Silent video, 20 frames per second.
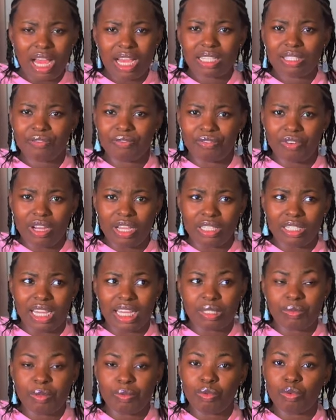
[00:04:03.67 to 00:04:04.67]
ask friends,
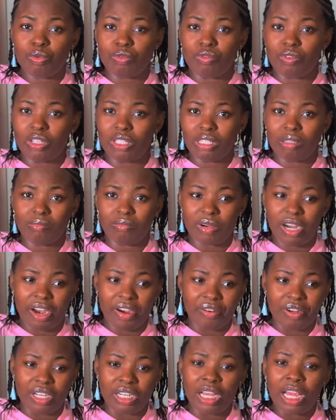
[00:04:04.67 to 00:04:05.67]
ask people who got
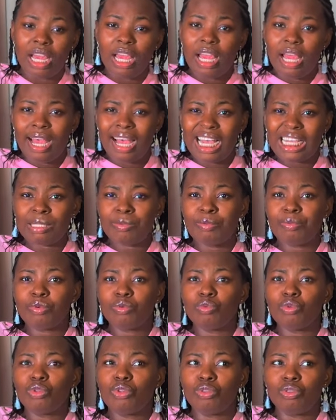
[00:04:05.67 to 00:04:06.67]
married, ask
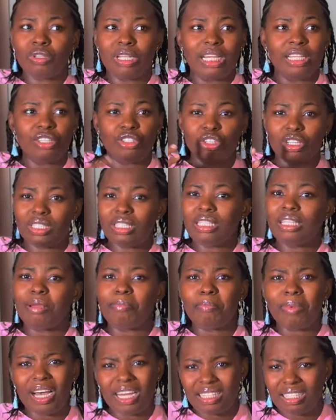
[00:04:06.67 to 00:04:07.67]
people who you know that they just did
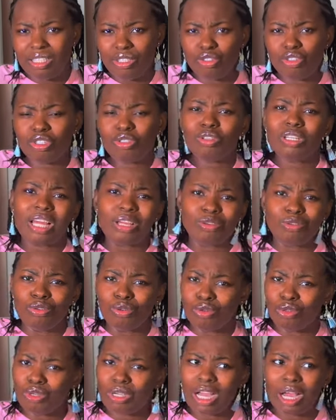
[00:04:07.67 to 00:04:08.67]
a party, just so that you
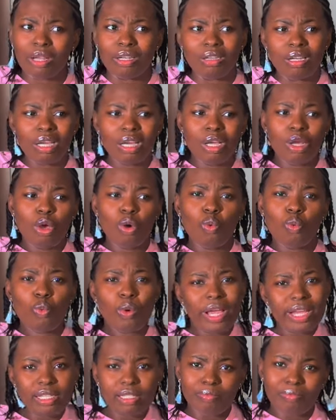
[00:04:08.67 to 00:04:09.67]
know you can
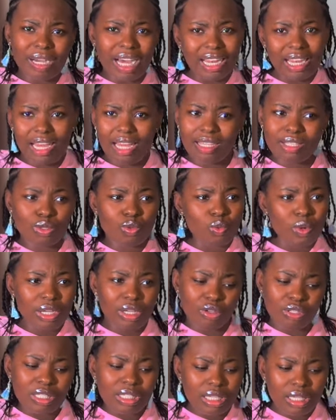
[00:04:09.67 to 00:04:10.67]
weigh the balance, weigh
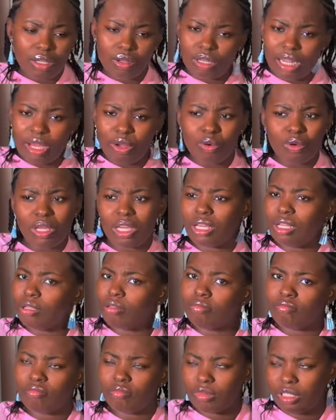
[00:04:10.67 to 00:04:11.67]
your scale, like,
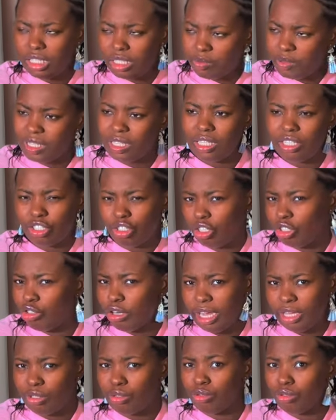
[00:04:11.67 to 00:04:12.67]
okay, this person is not
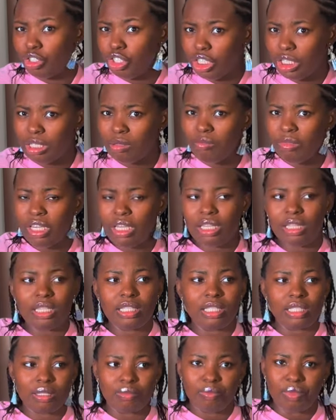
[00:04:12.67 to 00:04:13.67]
trying to cheat me,
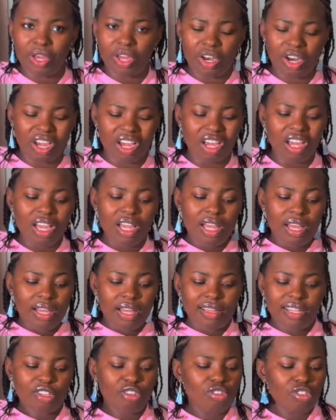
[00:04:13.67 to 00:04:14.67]
this is better.
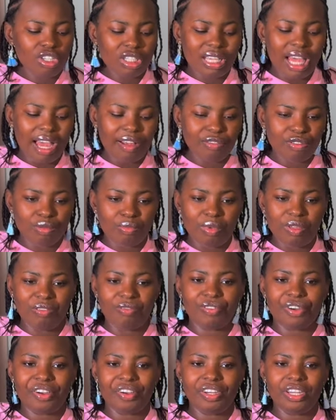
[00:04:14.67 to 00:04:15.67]
You just have to
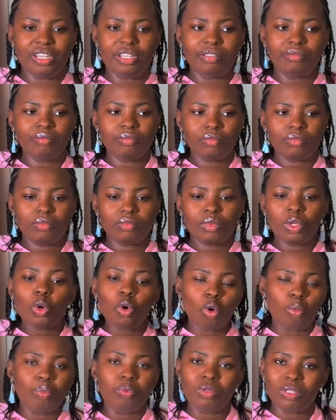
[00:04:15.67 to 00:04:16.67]
be very
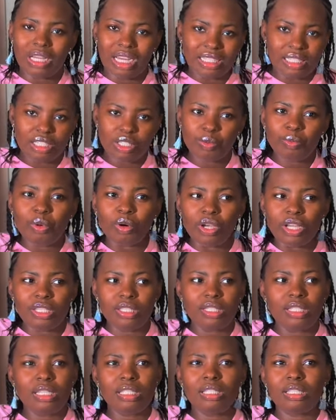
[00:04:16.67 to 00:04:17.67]
open at this
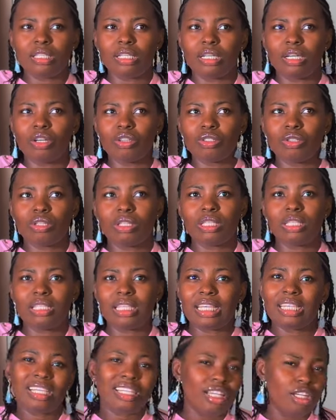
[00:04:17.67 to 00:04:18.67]
point. You need to also
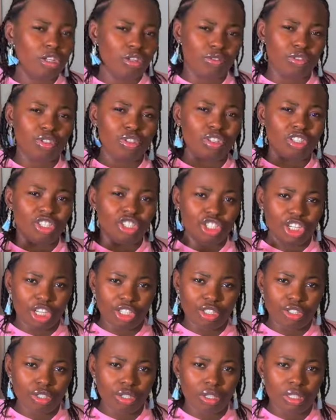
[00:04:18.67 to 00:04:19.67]
take in a lot of
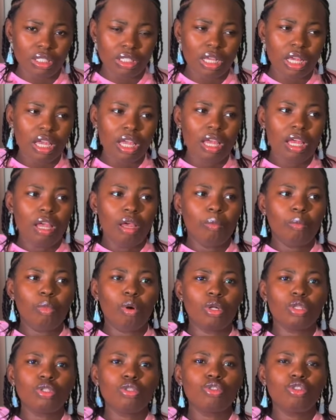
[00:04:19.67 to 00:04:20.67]
suggestions,
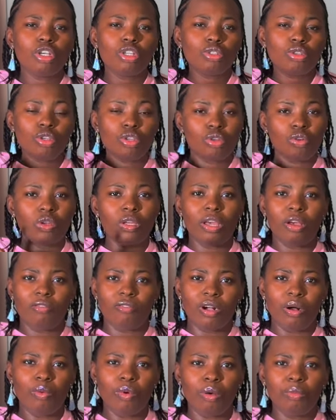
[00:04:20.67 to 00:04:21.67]
but just so you don't get
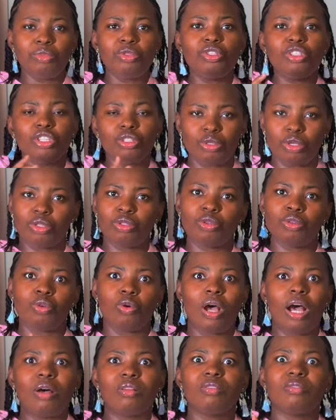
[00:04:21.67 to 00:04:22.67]
overwhelmed, you need to also
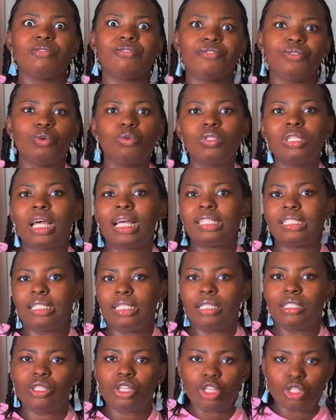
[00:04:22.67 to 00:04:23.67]
know how to filter
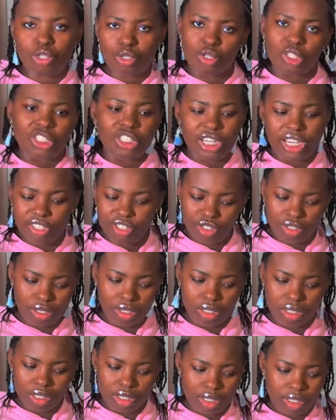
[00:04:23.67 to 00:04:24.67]
these
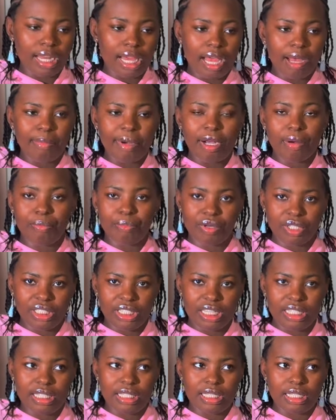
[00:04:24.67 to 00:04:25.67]
suggestions. The thing about
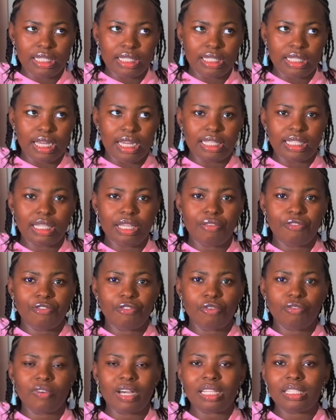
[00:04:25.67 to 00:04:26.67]
budgeting is that
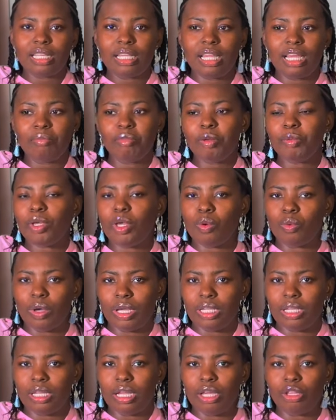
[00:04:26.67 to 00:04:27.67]
if you've attended maybe a
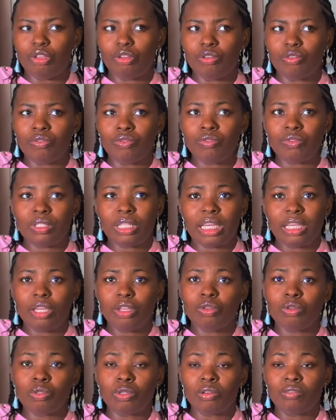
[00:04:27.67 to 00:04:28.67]
wedding and you've
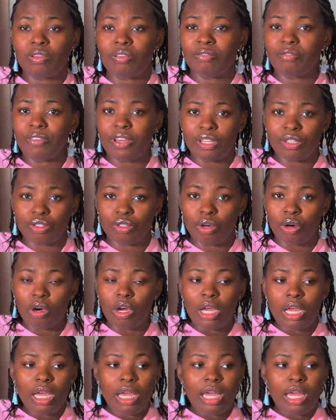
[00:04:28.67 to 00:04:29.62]
taken note of a vendor,